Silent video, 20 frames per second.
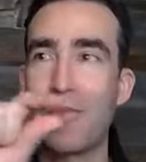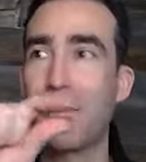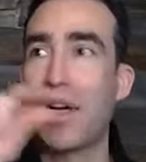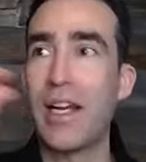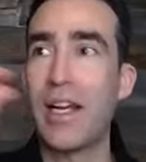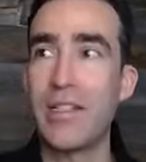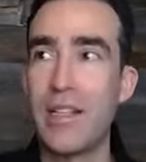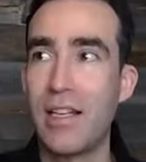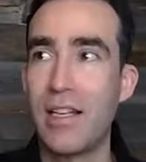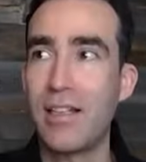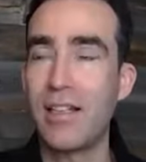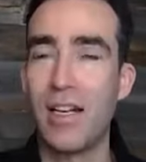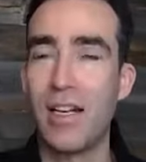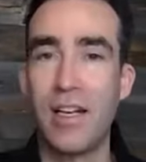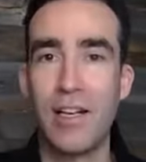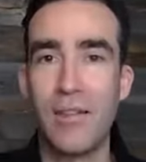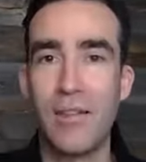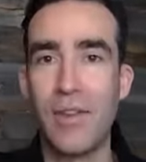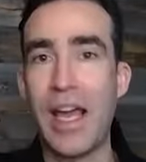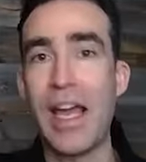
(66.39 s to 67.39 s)
president
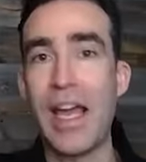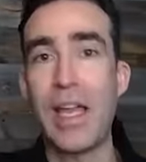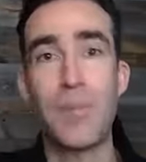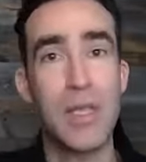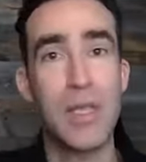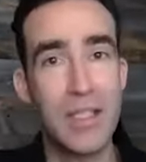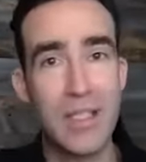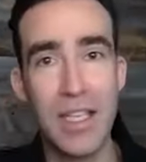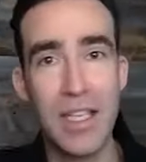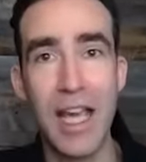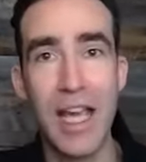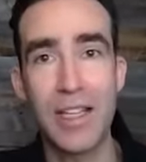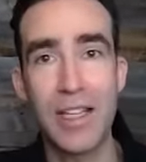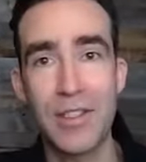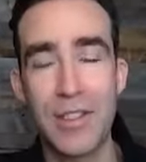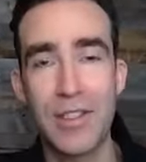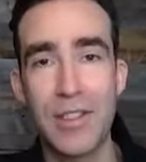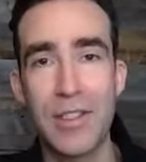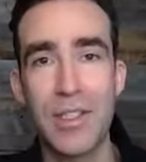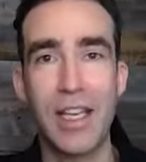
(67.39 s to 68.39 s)
of ABC
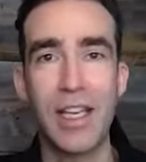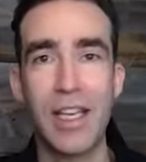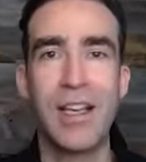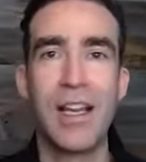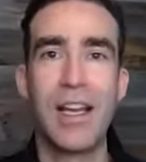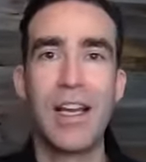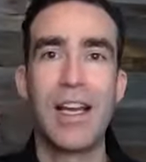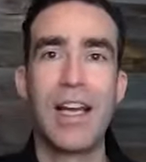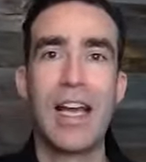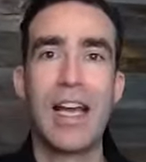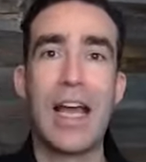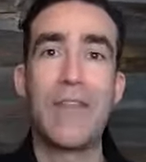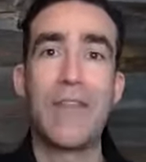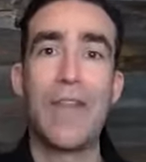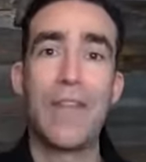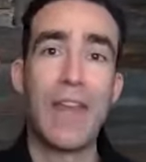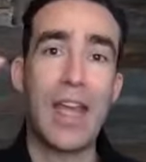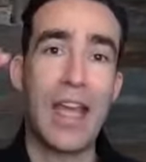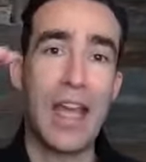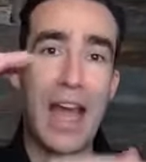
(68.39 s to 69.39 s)
agency, and
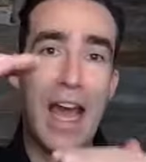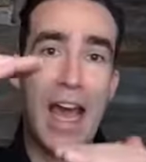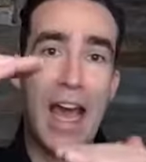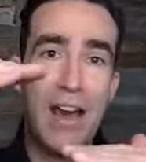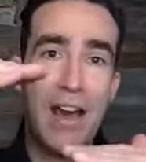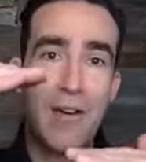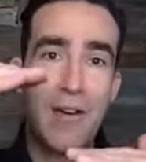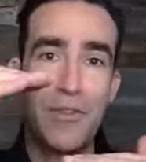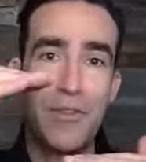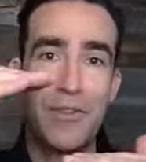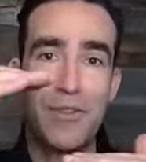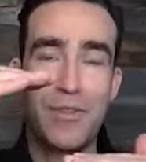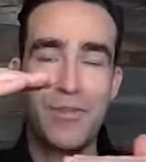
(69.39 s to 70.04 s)
then they have,